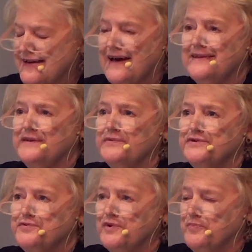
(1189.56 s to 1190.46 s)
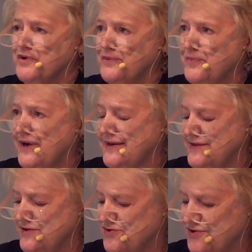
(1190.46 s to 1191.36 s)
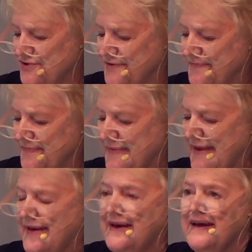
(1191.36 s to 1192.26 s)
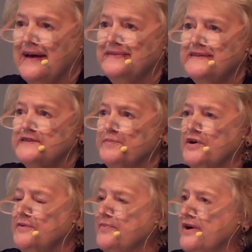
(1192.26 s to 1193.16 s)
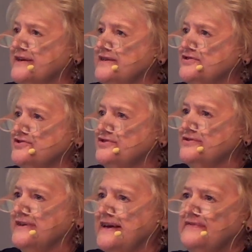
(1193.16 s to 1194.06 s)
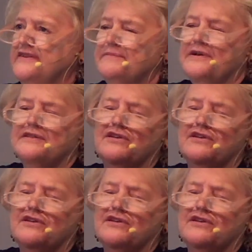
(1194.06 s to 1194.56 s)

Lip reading: guy that went to a prayer practitioner. And this prayer practitioner gave him a